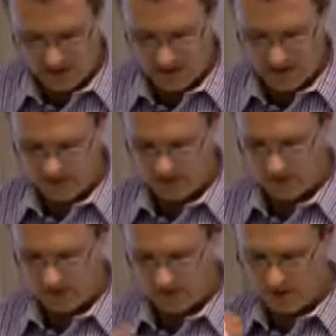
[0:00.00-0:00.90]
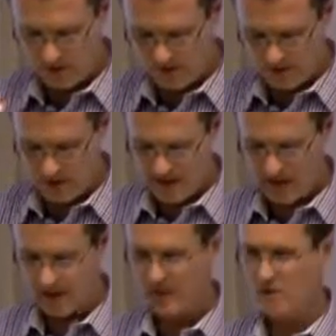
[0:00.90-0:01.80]
and to
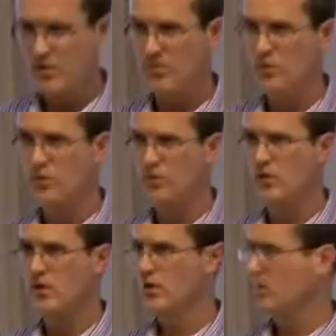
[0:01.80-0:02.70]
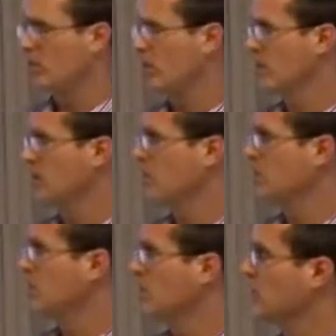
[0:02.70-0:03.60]
maintain and support the product or
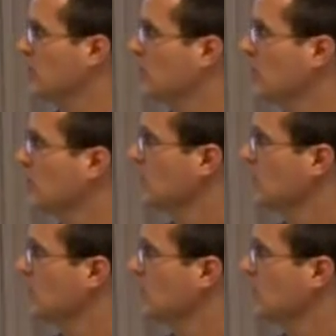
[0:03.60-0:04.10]
service.